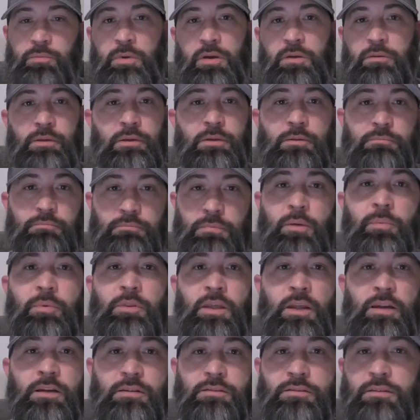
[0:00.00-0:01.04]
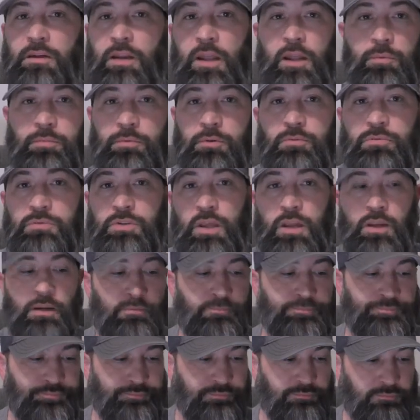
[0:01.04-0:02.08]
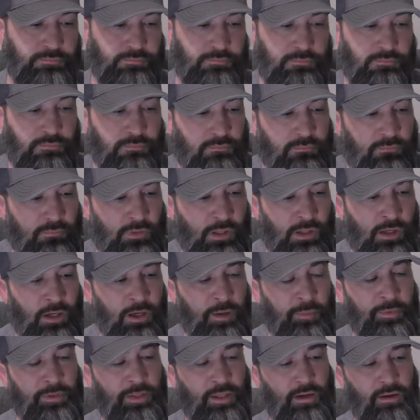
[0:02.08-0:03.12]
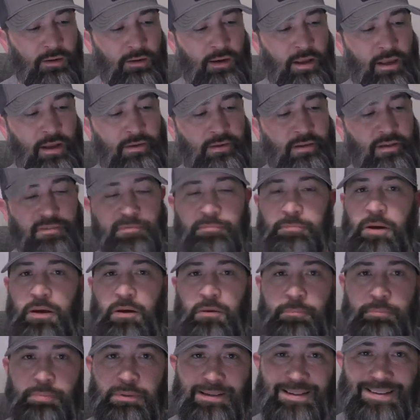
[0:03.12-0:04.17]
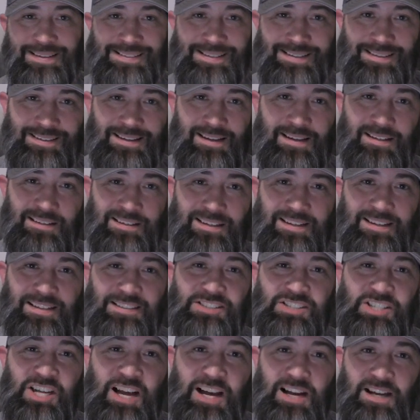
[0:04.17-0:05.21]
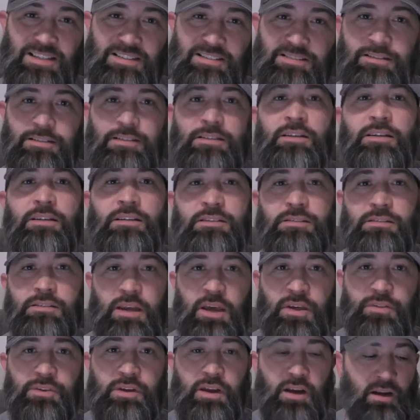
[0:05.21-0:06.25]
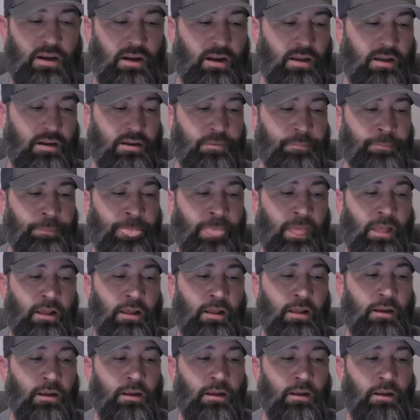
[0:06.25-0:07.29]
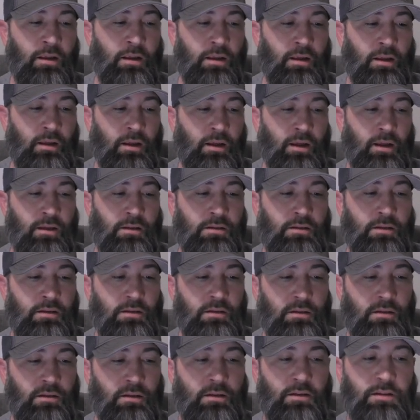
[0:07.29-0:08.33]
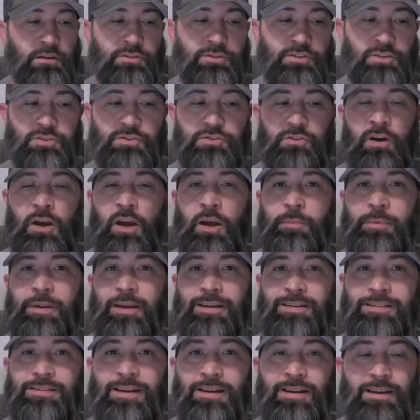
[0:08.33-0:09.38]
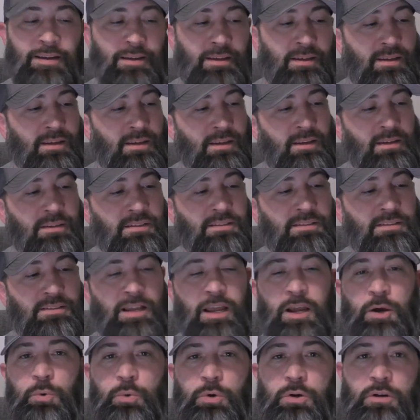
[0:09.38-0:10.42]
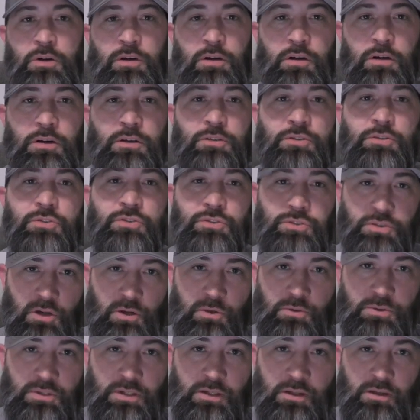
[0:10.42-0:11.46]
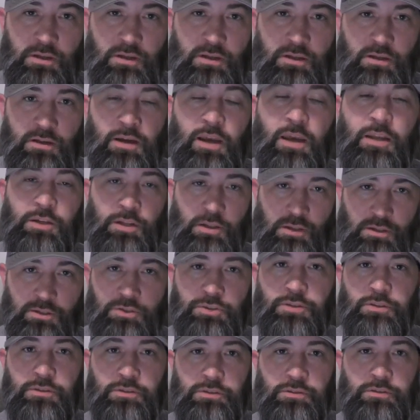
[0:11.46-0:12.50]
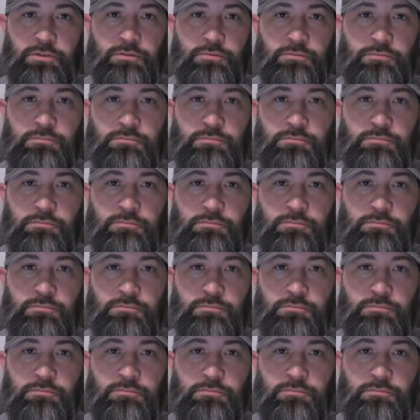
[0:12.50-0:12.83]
Maybe that is the name, Goose. But they are out of Mount Pleasant down in Charleston, South Carolina. And it is described as sour, salty, and delicious.